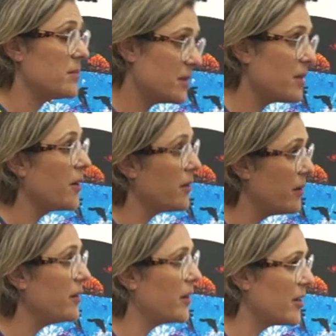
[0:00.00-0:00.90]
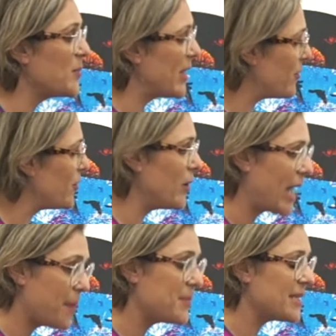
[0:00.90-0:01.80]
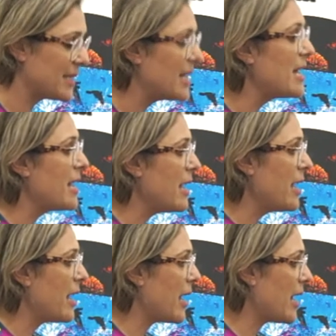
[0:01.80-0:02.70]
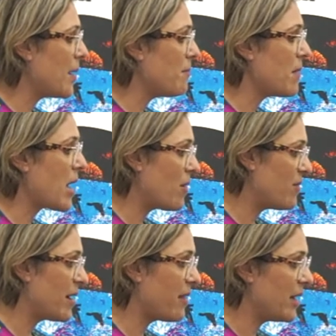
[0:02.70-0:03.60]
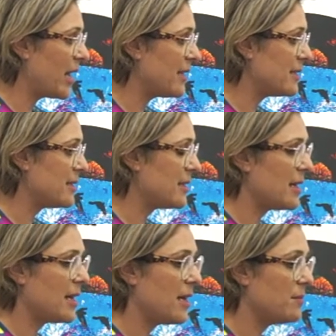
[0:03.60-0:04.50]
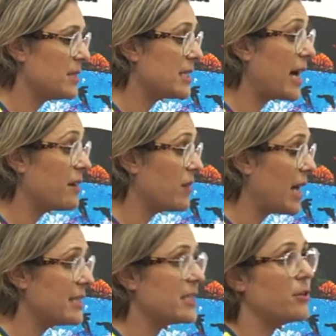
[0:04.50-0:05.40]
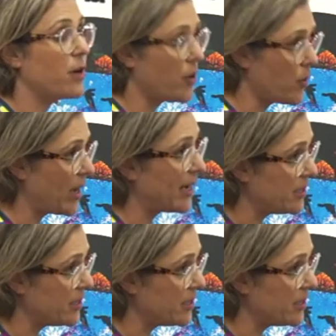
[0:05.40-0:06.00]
It's been a few gaps. However, nonetheless, start of last year, I got